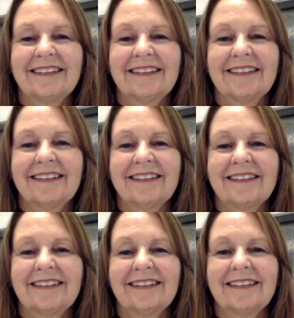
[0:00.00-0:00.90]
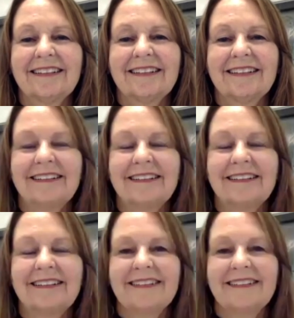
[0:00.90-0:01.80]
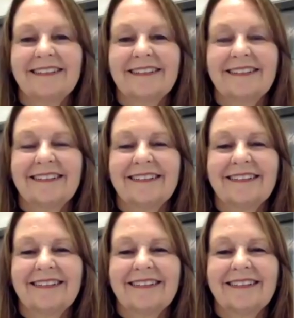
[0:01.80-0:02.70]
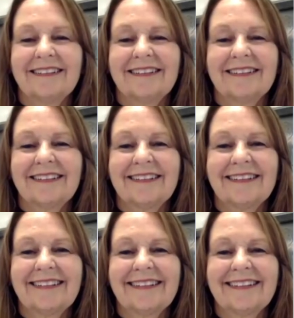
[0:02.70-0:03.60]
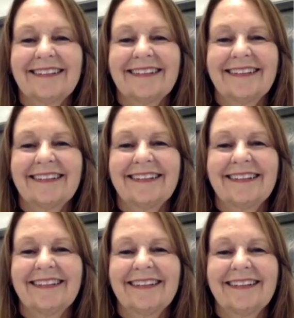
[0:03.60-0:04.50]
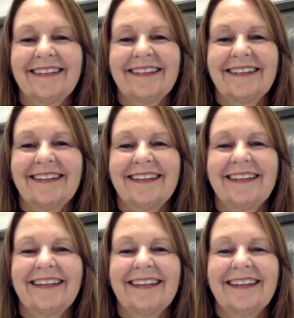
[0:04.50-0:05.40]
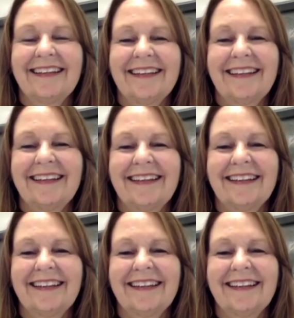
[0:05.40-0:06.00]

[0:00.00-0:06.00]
No words are spoken by the person on screen.